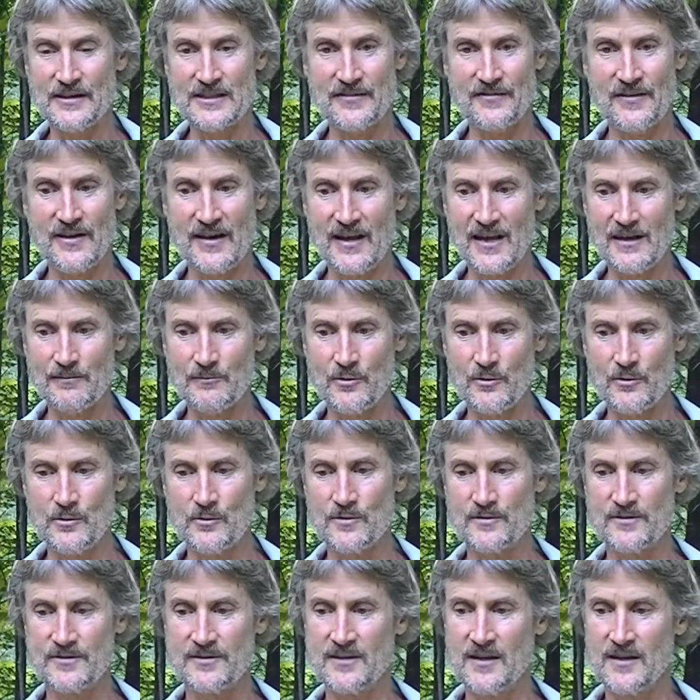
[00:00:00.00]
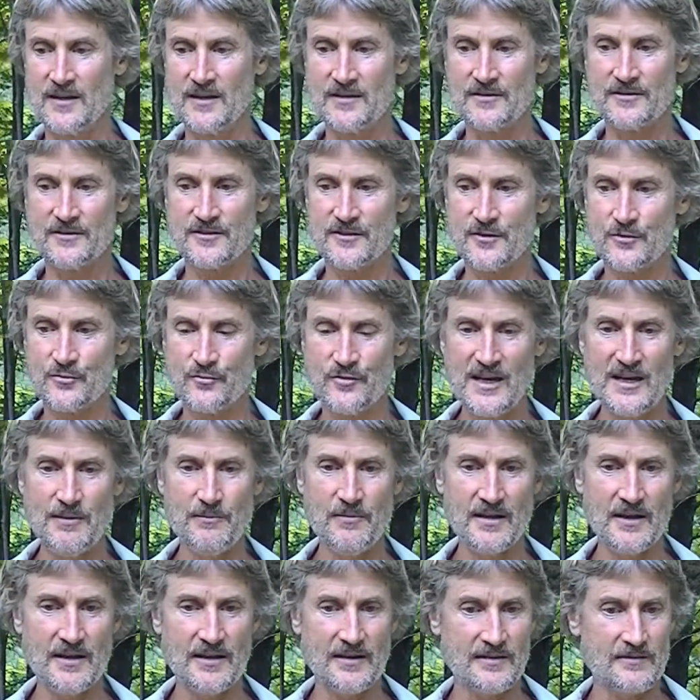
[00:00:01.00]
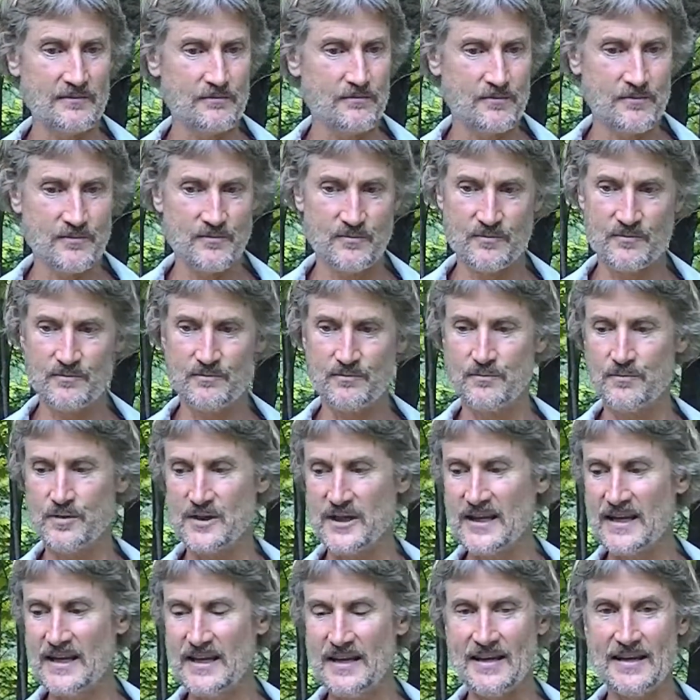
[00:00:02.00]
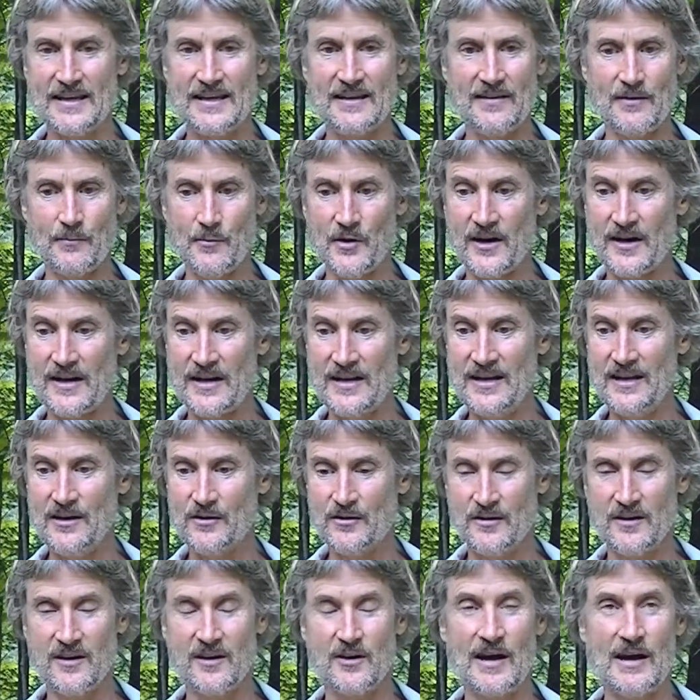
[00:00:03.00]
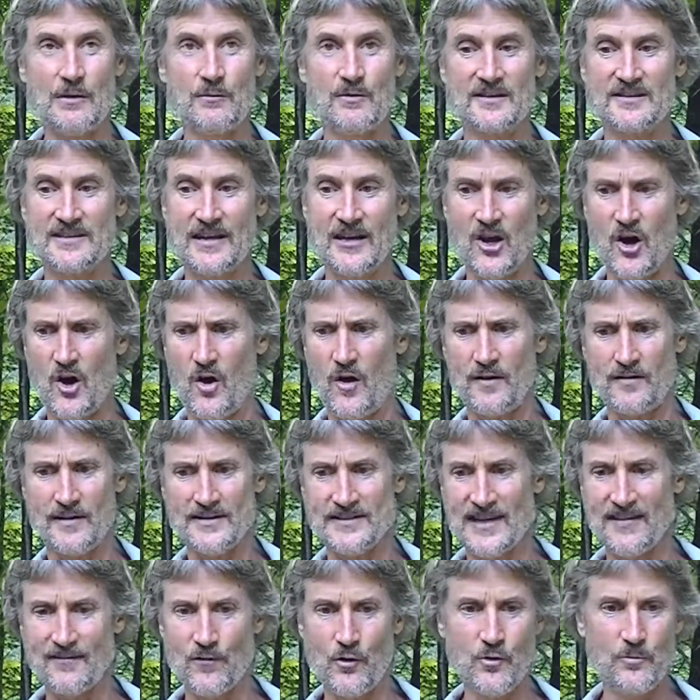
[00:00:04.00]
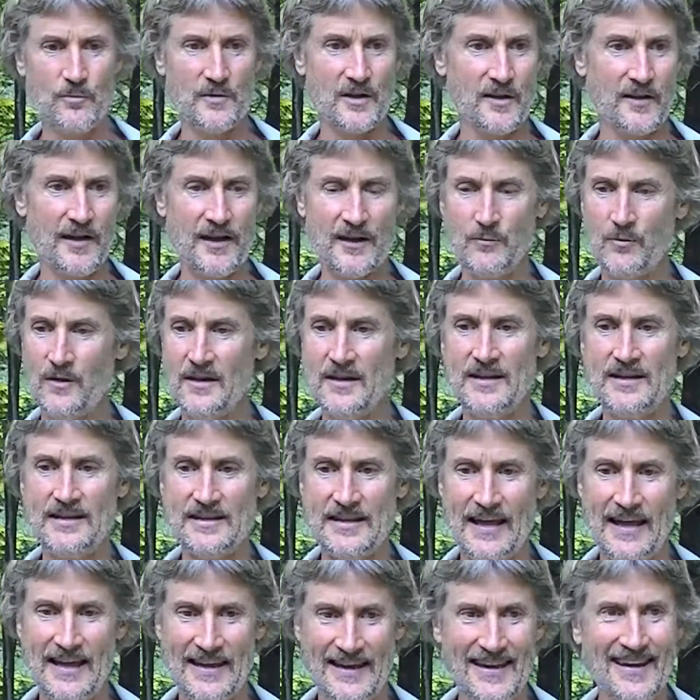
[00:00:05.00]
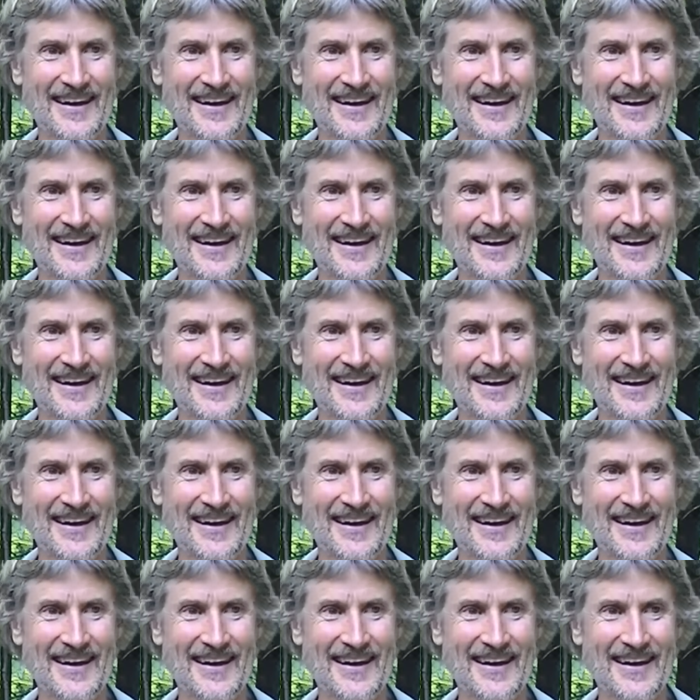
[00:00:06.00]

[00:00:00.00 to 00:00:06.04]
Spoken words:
of an animal who was screaming and bleeding and we're going to eat her, I would have said, no, let's have oatmeal. I don't want to eat that.